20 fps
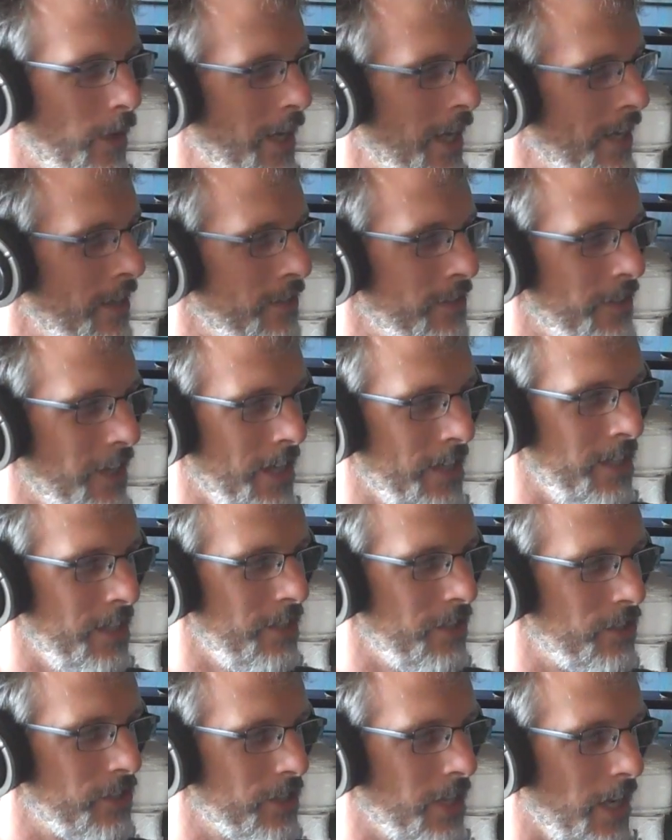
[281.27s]
while, I
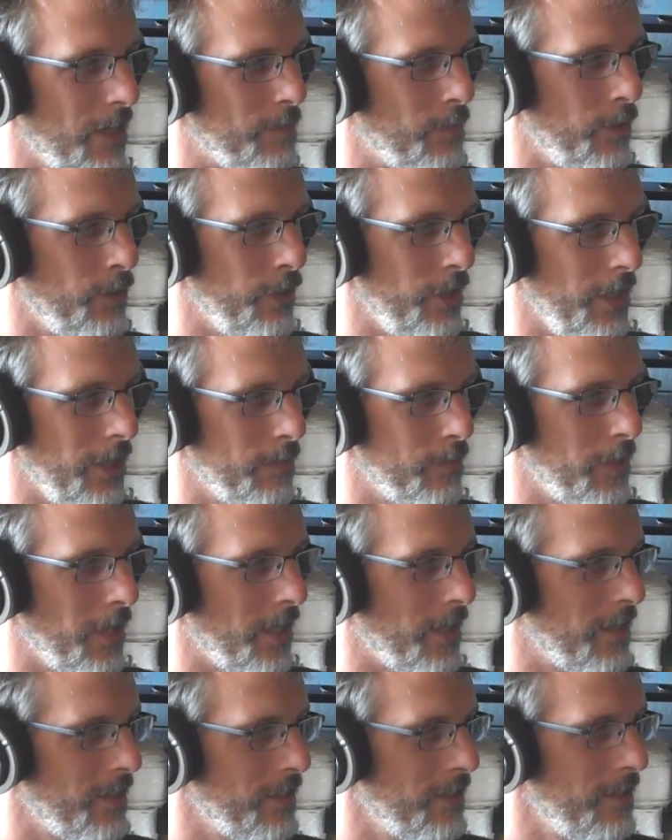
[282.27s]
think you just got to pony up that,